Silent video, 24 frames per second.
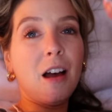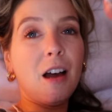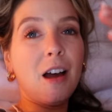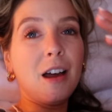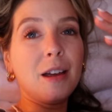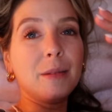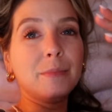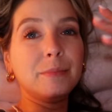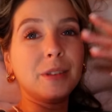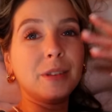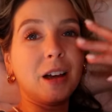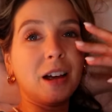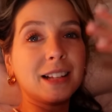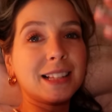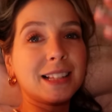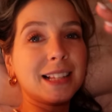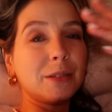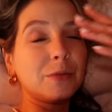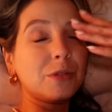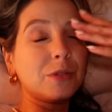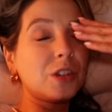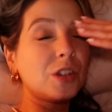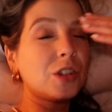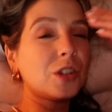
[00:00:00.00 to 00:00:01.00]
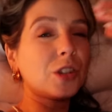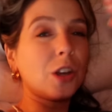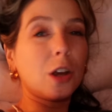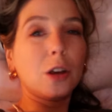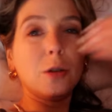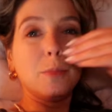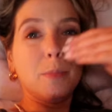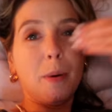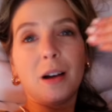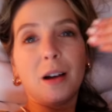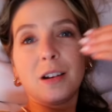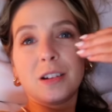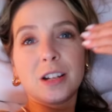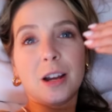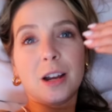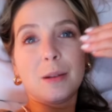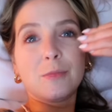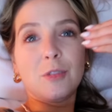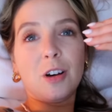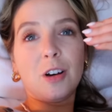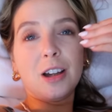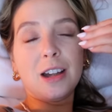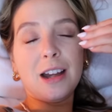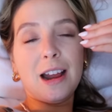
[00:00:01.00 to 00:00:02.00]
I sound so bunged
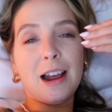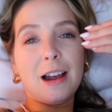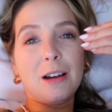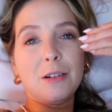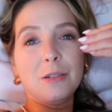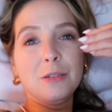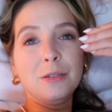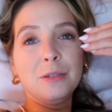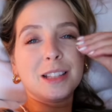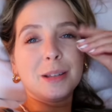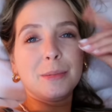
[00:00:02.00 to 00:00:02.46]
up right now.